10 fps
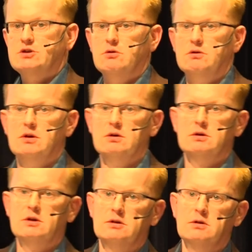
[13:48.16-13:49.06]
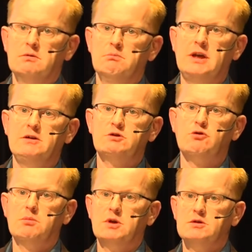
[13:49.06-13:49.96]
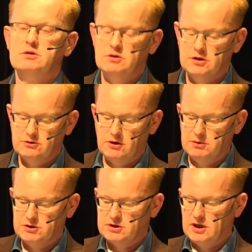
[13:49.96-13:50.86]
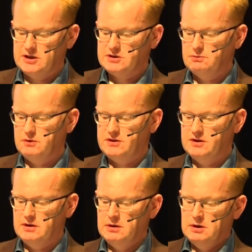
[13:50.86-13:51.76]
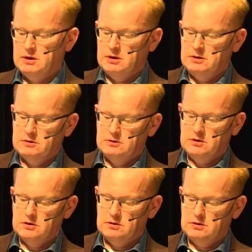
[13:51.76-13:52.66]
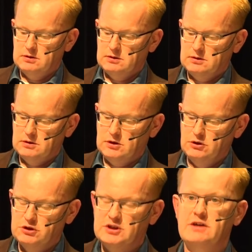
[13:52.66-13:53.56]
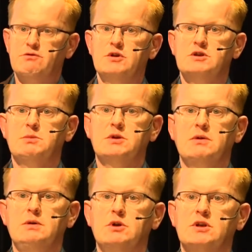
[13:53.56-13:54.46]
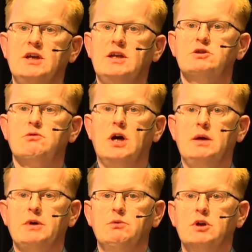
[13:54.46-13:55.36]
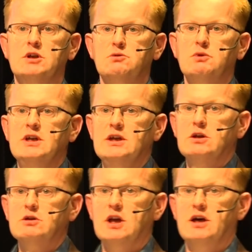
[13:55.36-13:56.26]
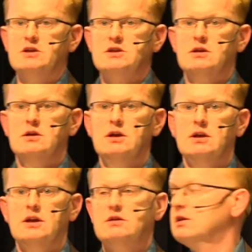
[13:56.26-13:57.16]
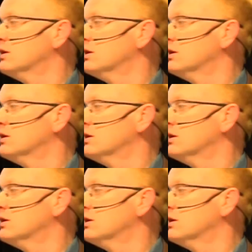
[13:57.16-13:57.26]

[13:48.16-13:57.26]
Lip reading: So the many trouble starts with the huge difference between what they describe and what it really looks like, and